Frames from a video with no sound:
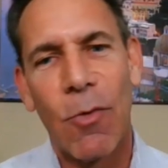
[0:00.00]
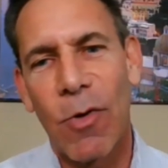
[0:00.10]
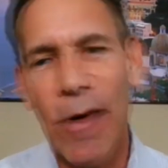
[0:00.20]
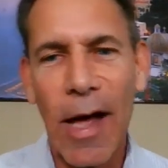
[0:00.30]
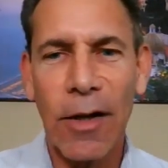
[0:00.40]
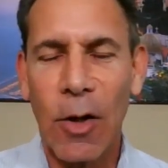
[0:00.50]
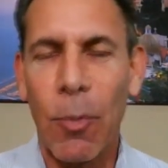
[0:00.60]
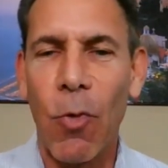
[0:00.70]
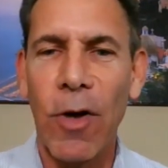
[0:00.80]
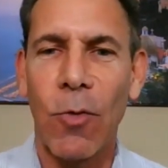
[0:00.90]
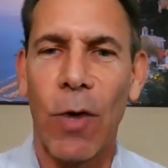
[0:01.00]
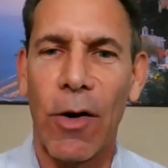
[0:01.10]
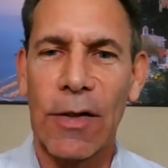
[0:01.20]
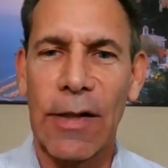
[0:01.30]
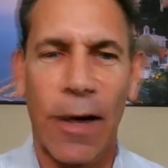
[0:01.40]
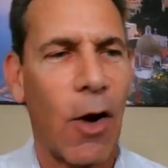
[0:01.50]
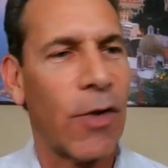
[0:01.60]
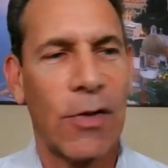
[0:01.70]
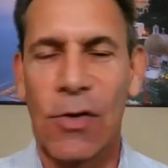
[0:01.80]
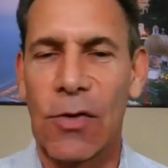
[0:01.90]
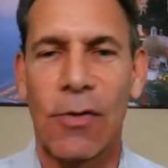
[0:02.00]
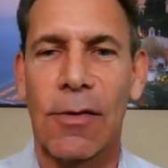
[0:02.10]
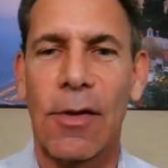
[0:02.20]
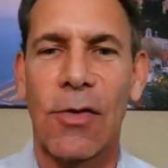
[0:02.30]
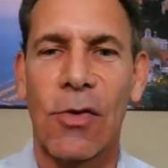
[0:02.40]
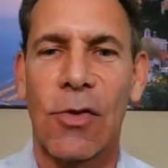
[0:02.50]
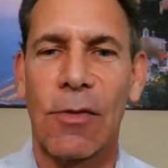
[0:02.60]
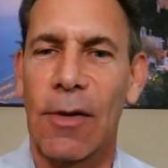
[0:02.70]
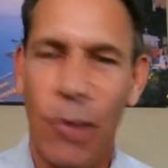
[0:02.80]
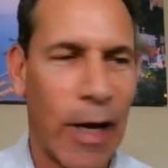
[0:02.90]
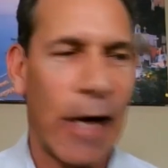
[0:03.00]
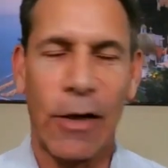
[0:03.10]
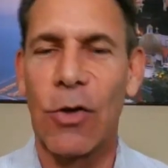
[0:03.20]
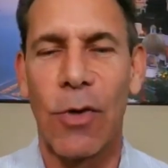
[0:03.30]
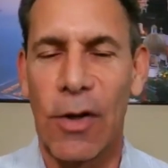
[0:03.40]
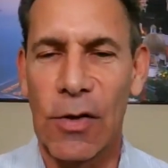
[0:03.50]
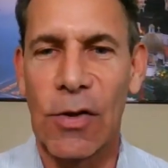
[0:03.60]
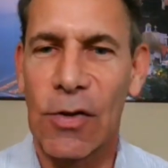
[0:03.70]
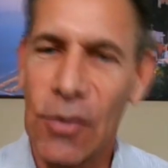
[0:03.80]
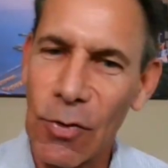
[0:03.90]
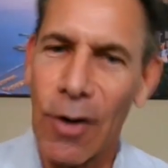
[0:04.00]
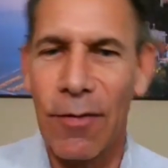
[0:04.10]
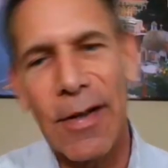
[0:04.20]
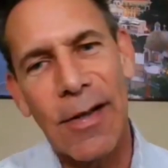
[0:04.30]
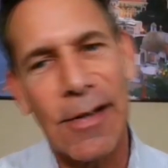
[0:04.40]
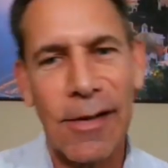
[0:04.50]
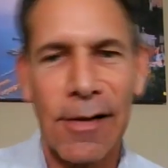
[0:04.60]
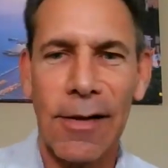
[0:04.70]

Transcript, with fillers: we're not at the point where it's like, oh, this is this is we got to do this. It's sort of, eh,